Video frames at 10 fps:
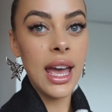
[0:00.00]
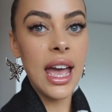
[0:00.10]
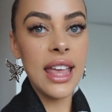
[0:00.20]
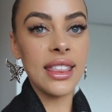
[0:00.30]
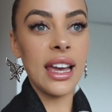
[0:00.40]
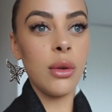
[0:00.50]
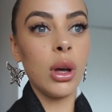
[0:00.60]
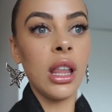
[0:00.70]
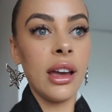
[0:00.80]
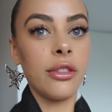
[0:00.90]
and they
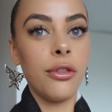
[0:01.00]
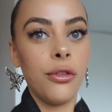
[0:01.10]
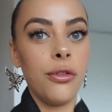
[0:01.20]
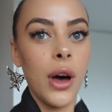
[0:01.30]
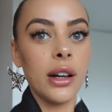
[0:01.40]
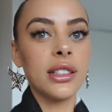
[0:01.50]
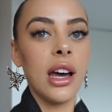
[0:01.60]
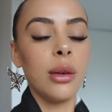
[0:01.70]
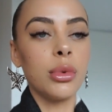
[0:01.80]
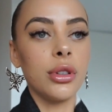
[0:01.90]
were like fucked
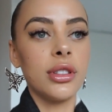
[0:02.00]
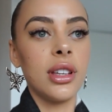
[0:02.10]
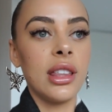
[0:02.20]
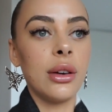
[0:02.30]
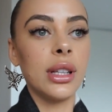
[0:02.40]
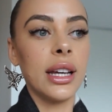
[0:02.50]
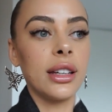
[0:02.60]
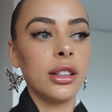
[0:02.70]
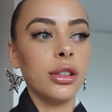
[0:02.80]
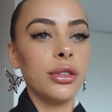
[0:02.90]
up good. So they were like
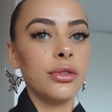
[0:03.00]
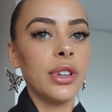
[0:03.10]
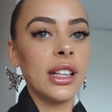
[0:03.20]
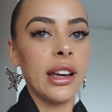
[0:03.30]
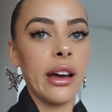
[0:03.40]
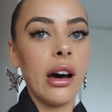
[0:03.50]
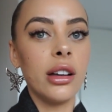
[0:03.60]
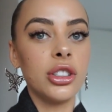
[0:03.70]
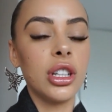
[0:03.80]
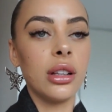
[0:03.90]
a gluten-free like
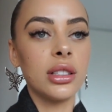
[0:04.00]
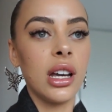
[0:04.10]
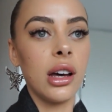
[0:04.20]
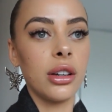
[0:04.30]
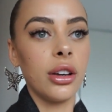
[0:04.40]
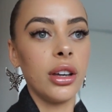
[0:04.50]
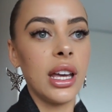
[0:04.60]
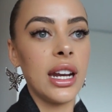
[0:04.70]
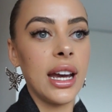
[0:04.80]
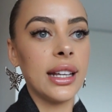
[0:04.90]
hard shell taco,
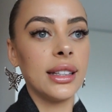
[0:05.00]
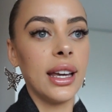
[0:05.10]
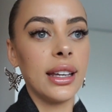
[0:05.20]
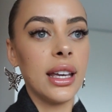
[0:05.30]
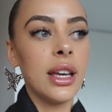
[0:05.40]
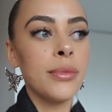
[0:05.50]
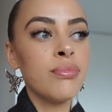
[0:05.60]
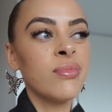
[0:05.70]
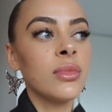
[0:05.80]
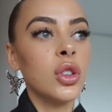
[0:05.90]
and I had like
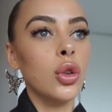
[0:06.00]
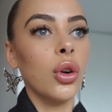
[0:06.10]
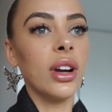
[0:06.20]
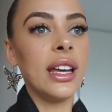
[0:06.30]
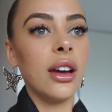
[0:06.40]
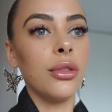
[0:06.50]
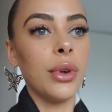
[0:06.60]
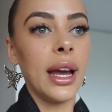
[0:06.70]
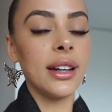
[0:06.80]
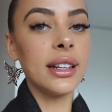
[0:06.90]
nori
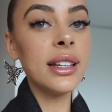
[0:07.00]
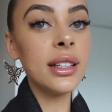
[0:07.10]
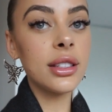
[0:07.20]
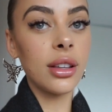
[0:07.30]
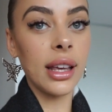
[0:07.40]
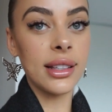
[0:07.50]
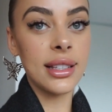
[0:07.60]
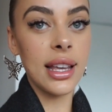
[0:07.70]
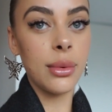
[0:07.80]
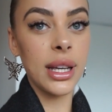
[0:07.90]
around it, so like
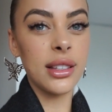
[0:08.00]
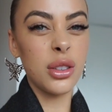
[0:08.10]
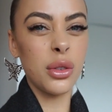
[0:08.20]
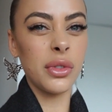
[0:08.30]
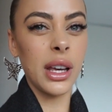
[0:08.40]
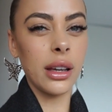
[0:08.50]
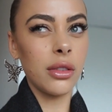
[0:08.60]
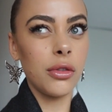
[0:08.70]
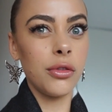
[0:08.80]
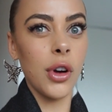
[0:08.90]
seaweed sort of
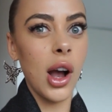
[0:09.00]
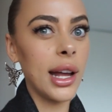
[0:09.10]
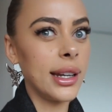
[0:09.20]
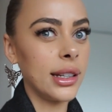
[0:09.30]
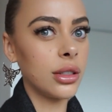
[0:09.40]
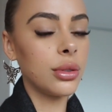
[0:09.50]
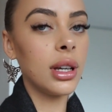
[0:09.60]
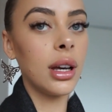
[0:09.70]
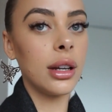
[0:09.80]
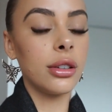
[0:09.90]
like fried into
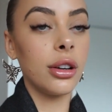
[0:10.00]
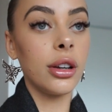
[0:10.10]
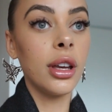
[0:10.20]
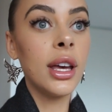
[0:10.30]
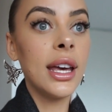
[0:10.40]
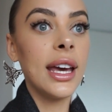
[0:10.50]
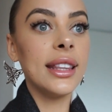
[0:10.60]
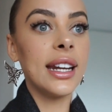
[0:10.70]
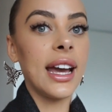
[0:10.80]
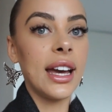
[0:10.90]
it, I don't know.
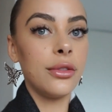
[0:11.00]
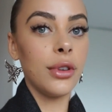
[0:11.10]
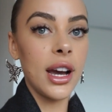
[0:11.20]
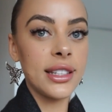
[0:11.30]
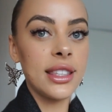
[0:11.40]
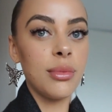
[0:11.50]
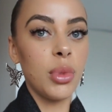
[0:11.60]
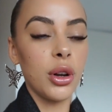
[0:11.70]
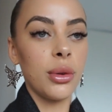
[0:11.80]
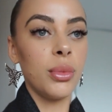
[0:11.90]
And then it had rice in the
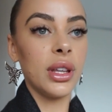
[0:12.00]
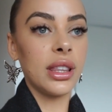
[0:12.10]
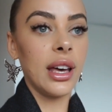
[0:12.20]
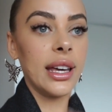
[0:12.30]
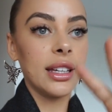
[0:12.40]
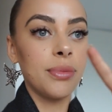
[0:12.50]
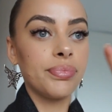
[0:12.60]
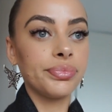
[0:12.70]
bottom with like